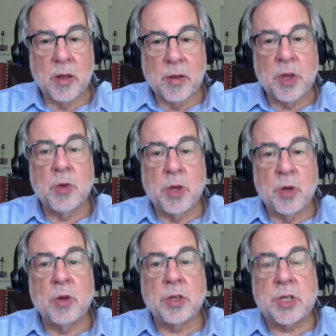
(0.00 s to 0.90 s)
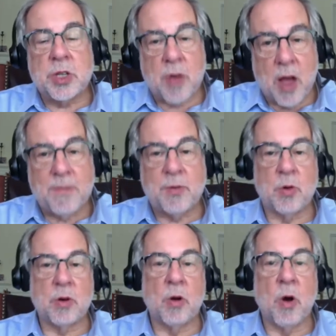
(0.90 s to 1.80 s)
You will strive
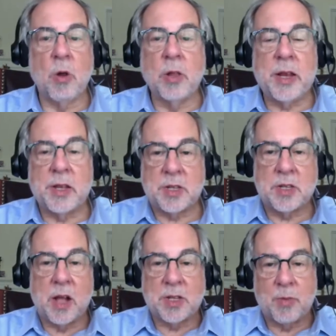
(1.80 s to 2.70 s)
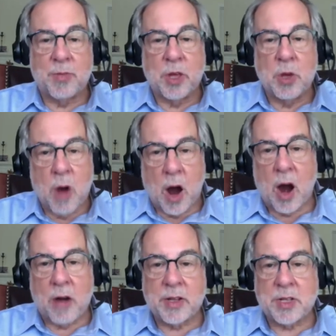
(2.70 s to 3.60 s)
toward holiness. Is not something you
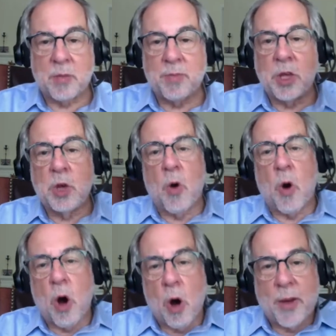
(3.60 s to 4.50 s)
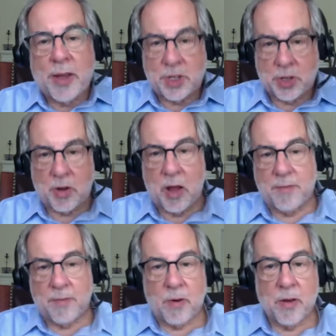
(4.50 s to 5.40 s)
are. It's something you always strive
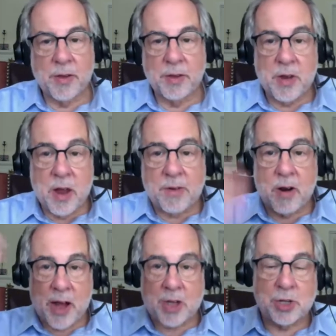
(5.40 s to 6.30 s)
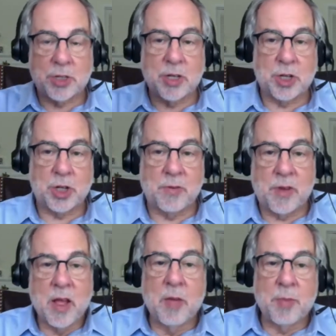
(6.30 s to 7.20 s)
for. You never actually achieve
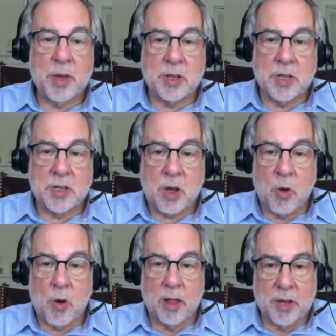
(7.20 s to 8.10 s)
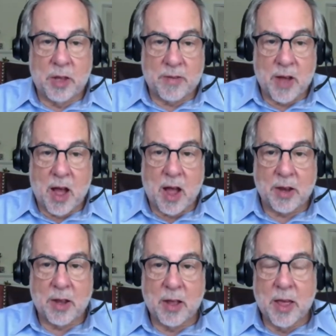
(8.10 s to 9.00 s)
it because it's a quality of God.
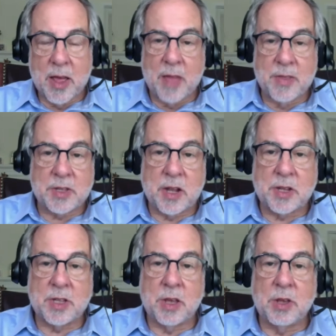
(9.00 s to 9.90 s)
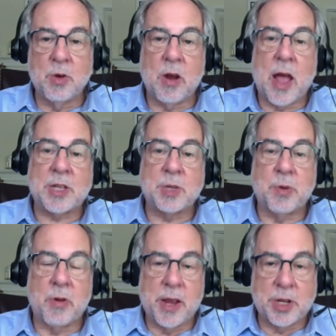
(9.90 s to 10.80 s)
And the sense that your
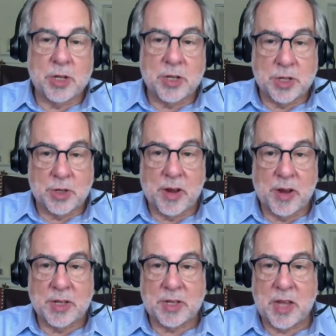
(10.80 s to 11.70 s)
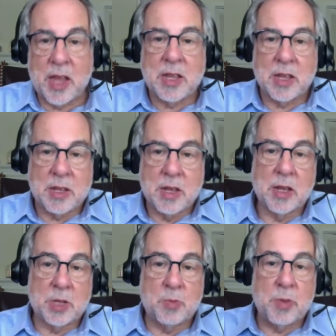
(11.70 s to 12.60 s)
aspiration is transcendent.
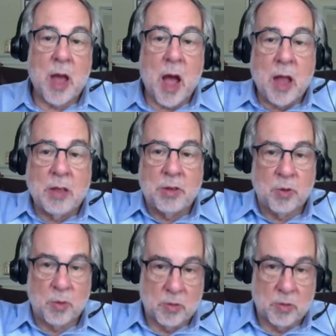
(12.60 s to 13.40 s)
It's beyond you.